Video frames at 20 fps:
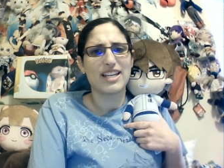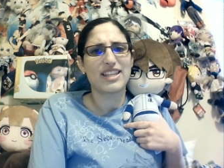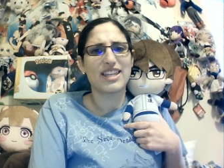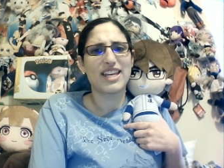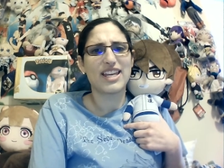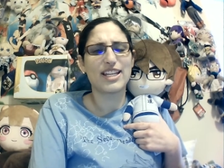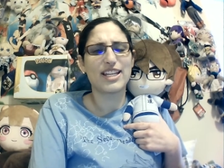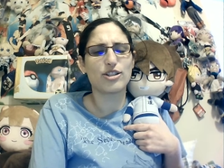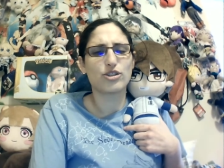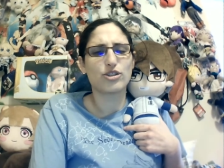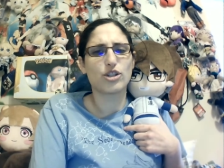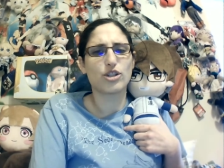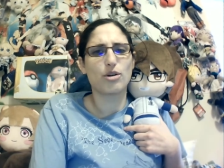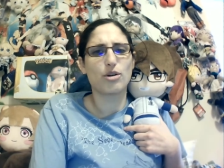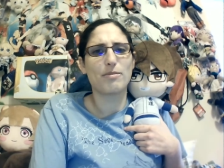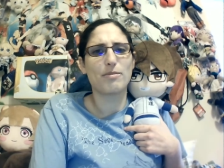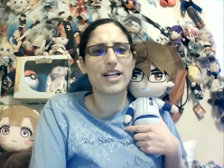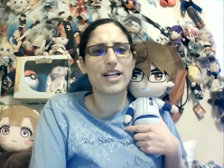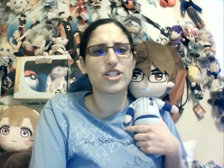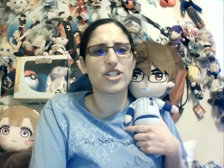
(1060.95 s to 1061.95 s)
Thank you so
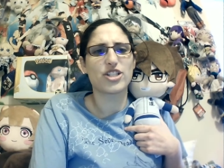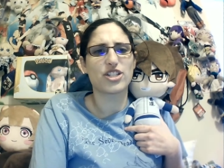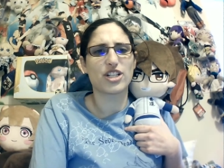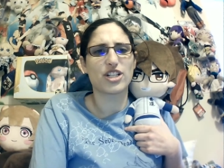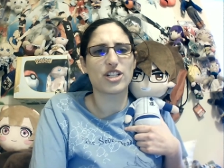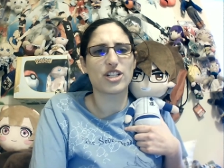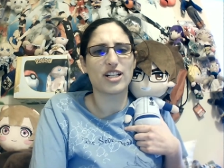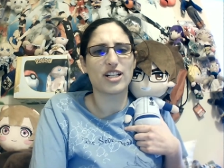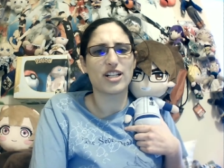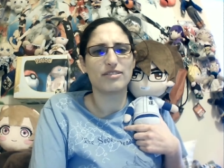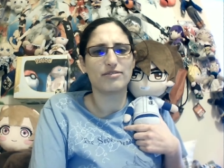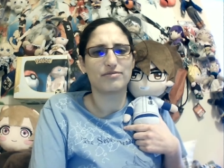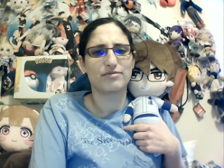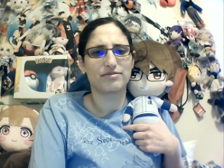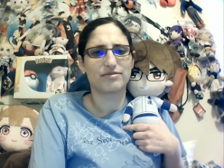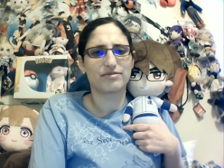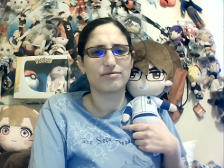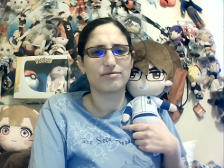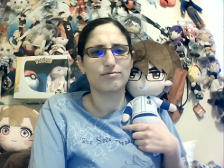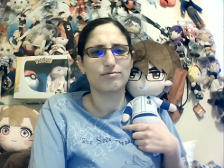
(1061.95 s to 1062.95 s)
much, sir.
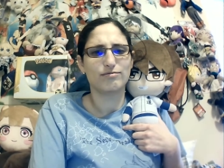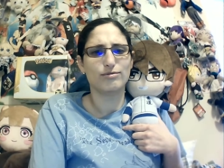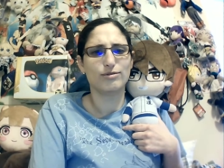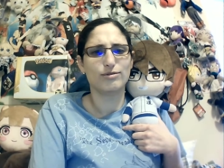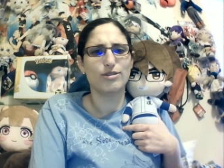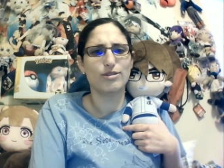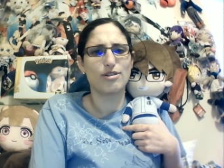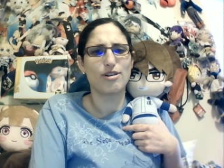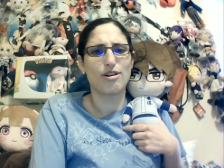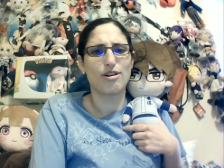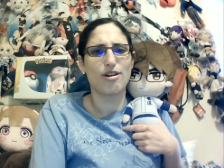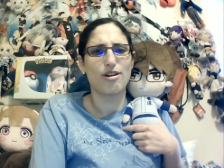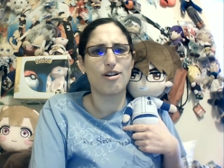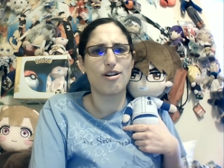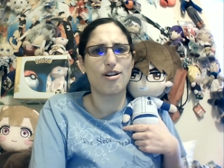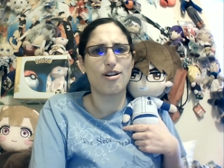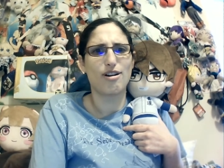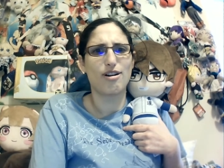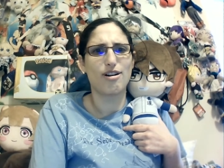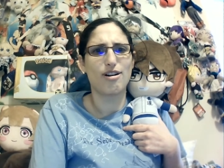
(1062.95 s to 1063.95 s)

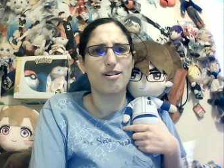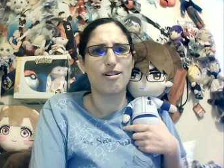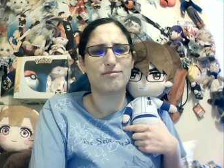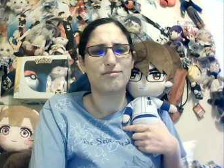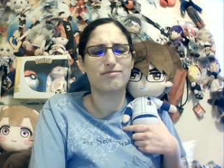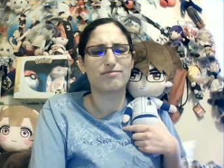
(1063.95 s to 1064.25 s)
Aw.